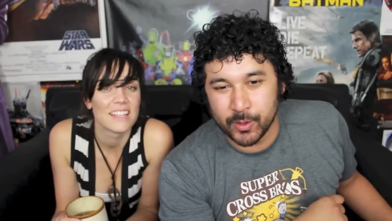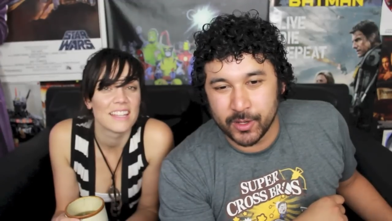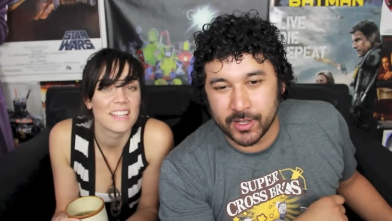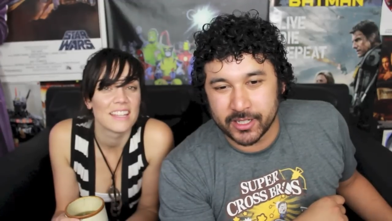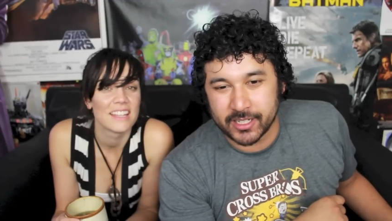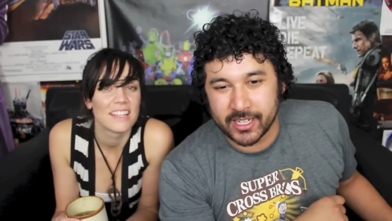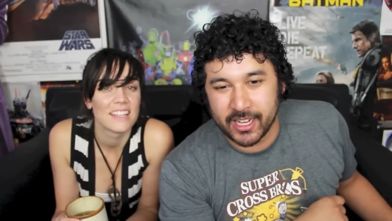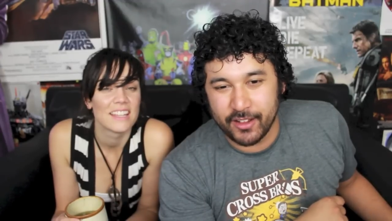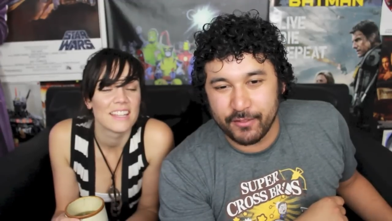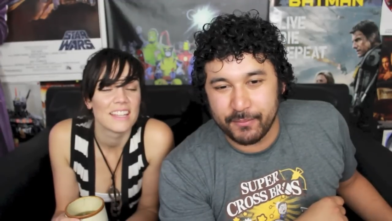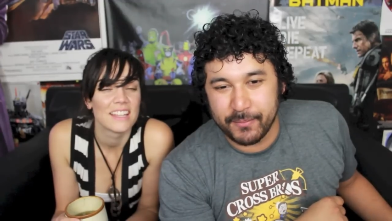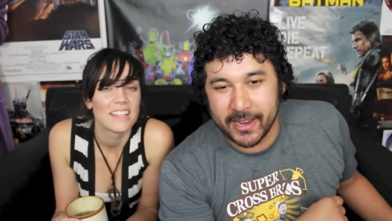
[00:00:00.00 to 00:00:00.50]
Speaker 1: work.
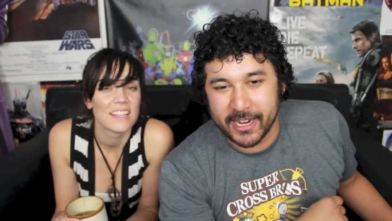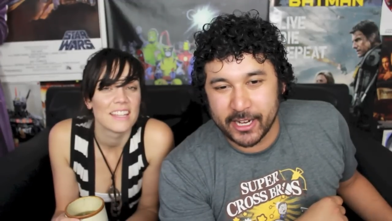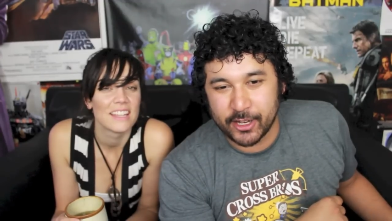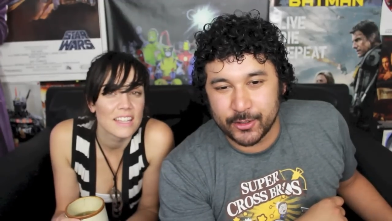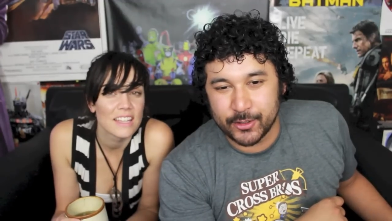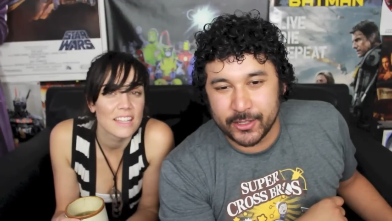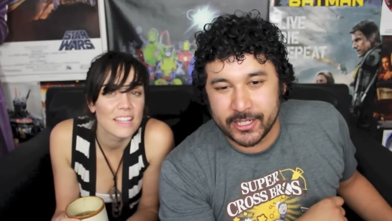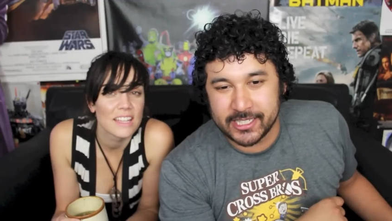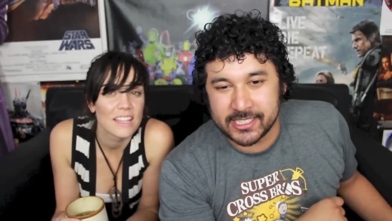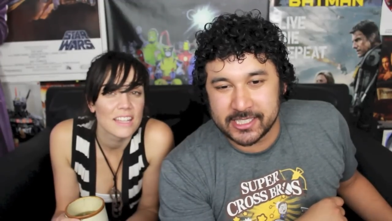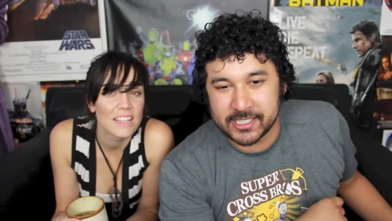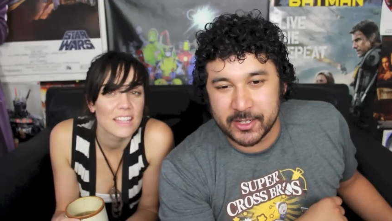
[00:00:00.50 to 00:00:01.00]
If my
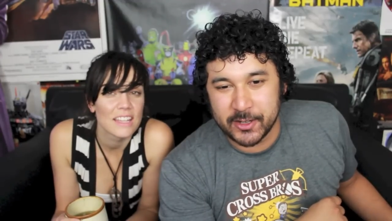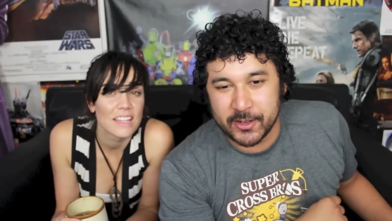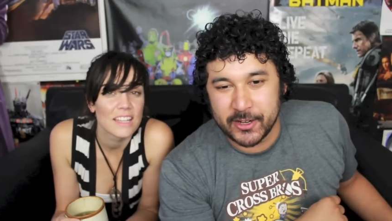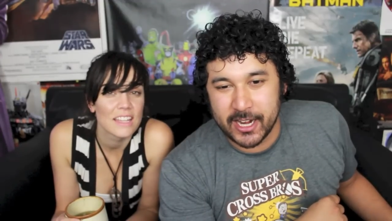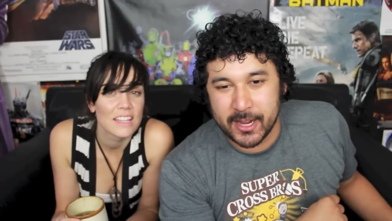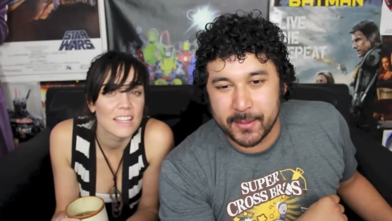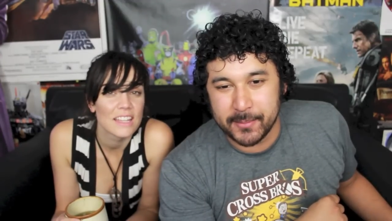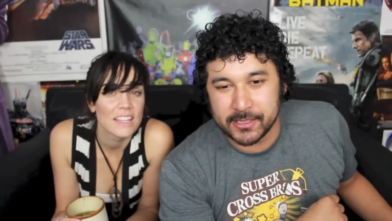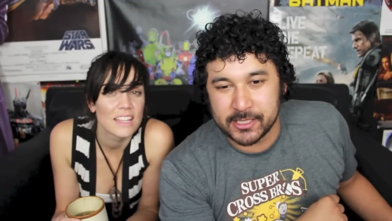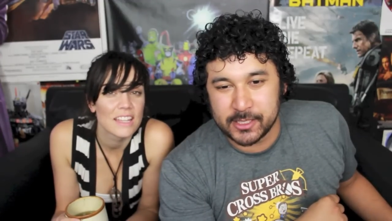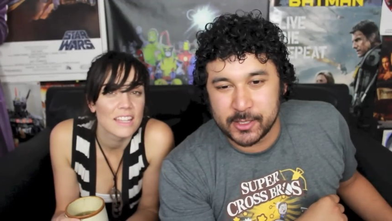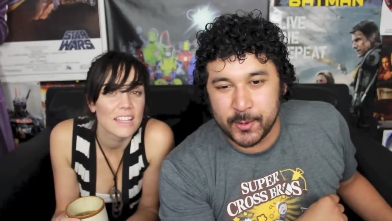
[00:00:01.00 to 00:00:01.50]
Greek
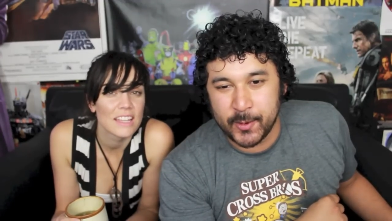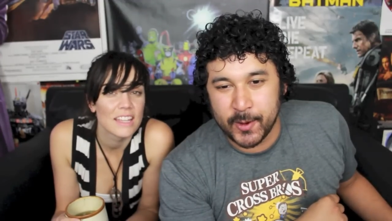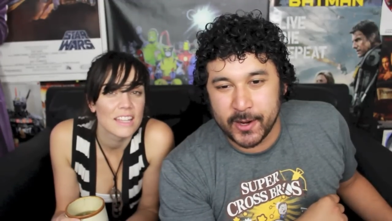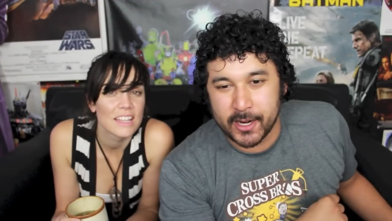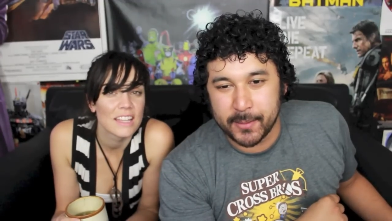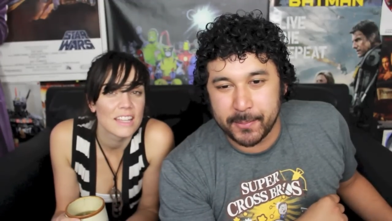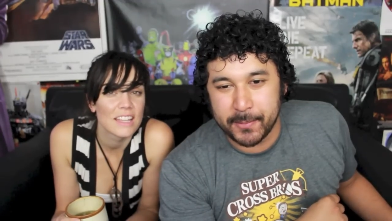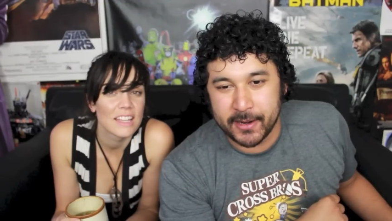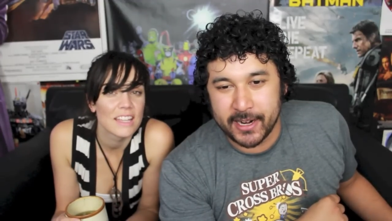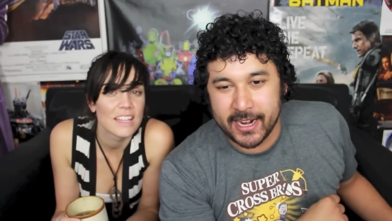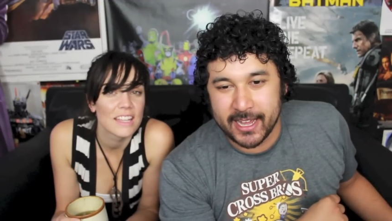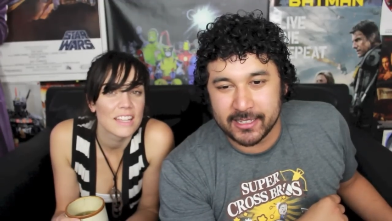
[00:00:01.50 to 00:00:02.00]
surname is too hard to
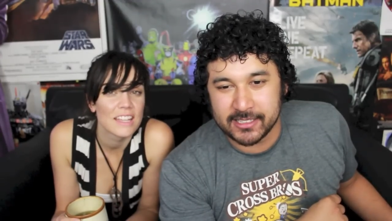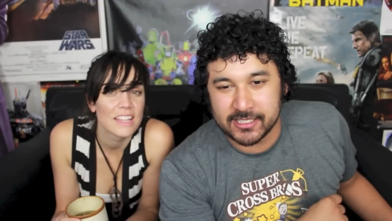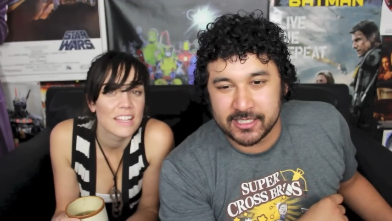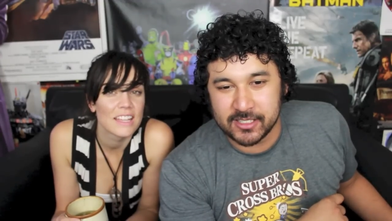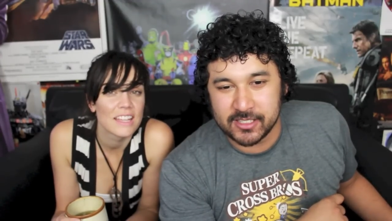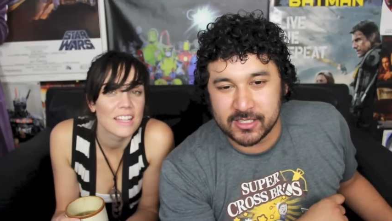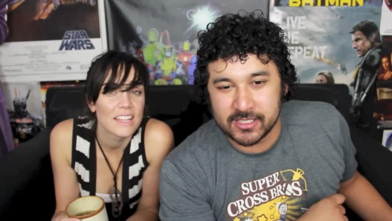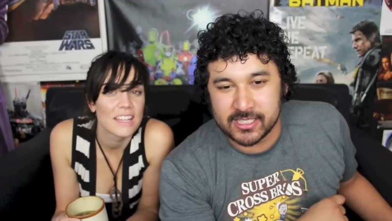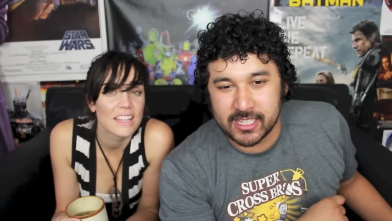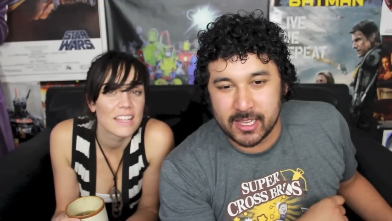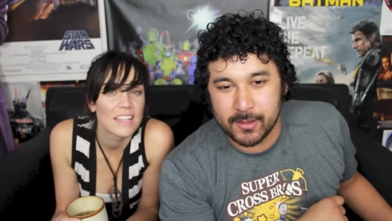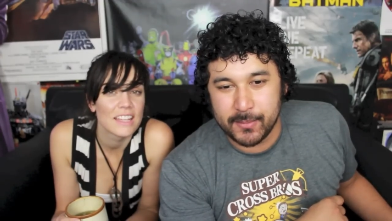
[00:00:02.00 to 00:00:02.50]
pronounce, then
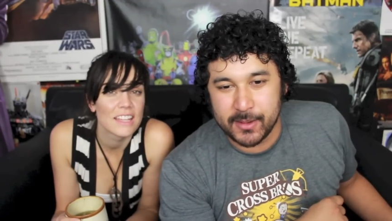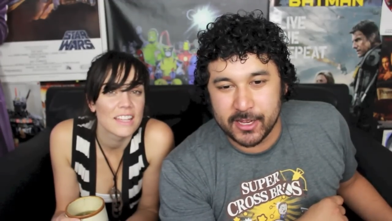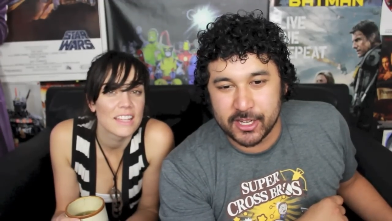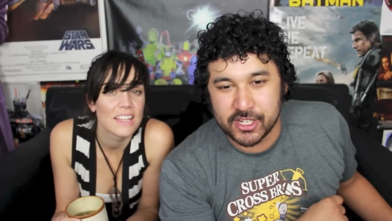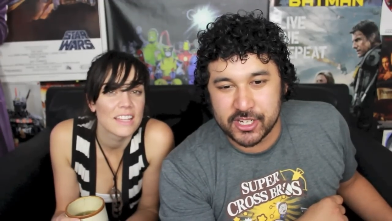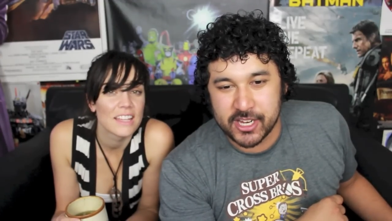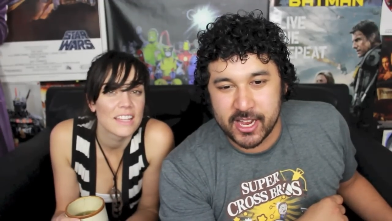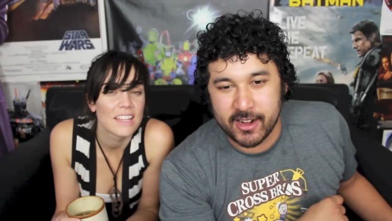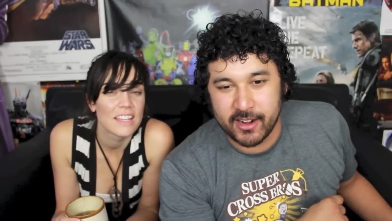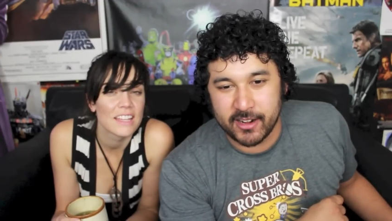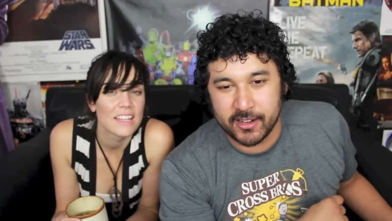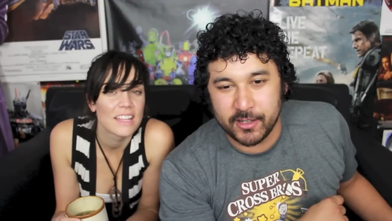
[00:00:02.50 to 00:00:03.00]
just give me a
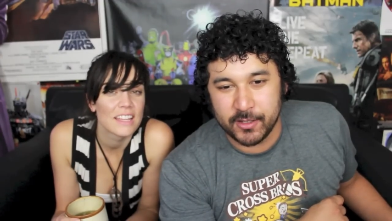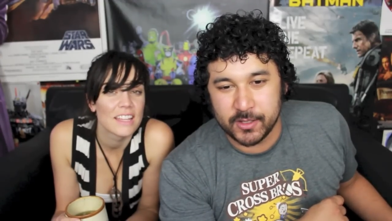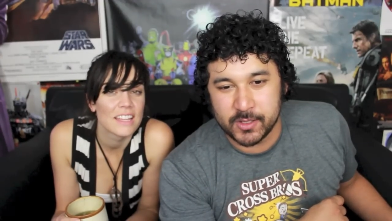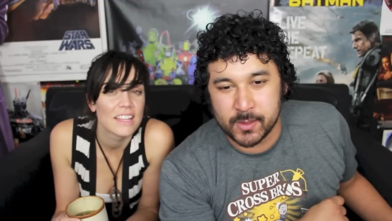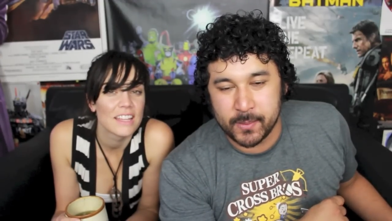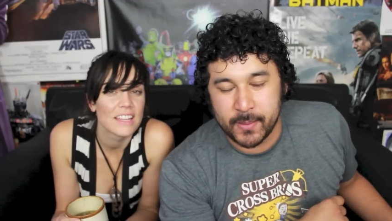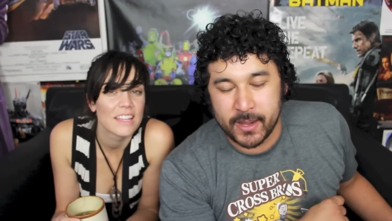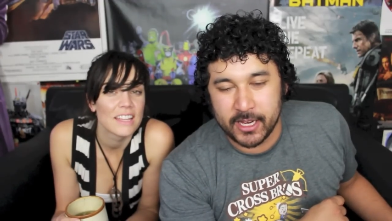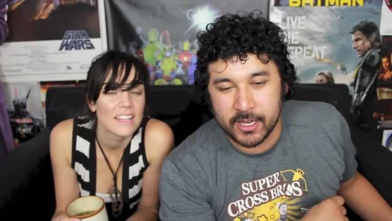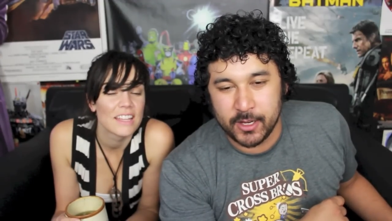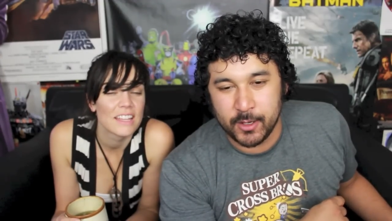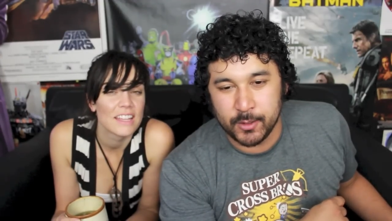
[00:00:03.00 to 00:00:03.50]
shout out using
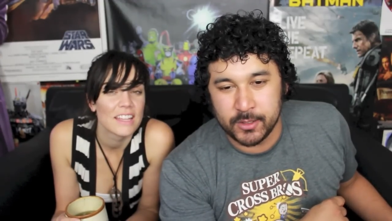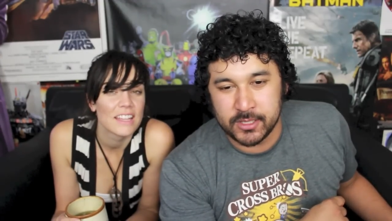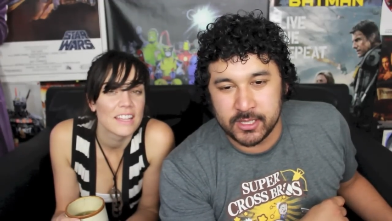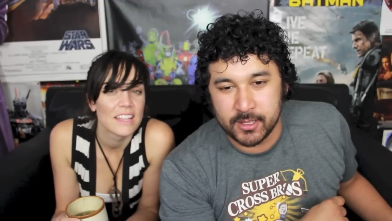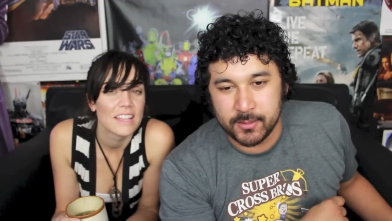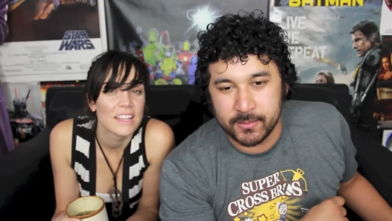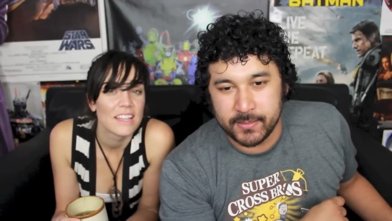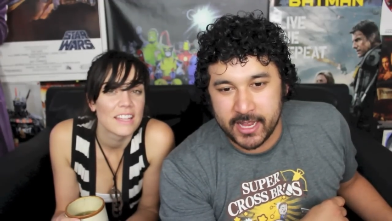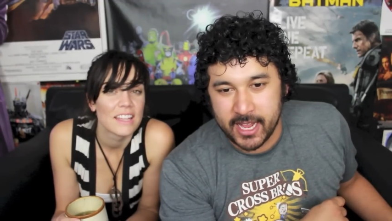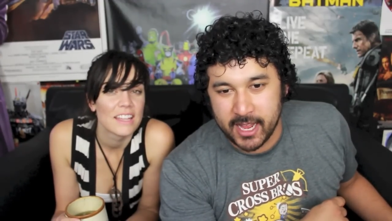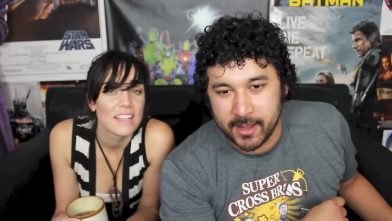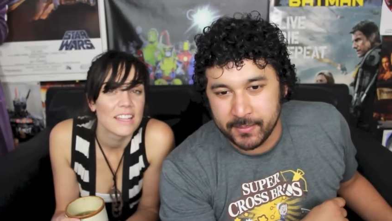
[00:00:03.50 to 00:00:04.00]
my YouTube
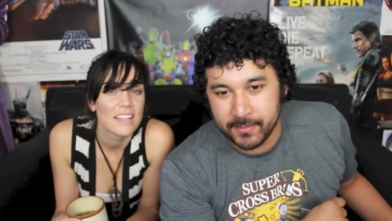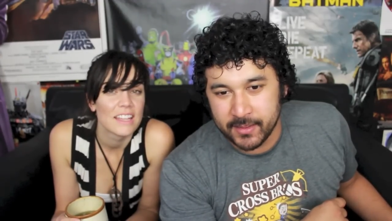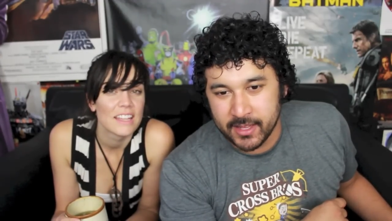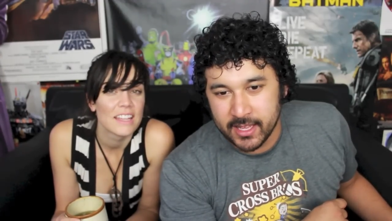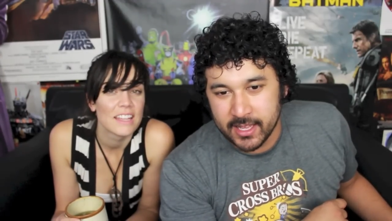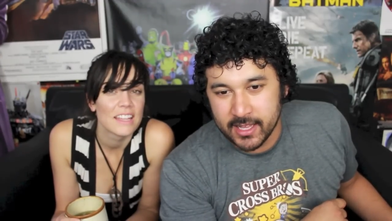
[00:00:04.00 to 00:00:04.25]
name,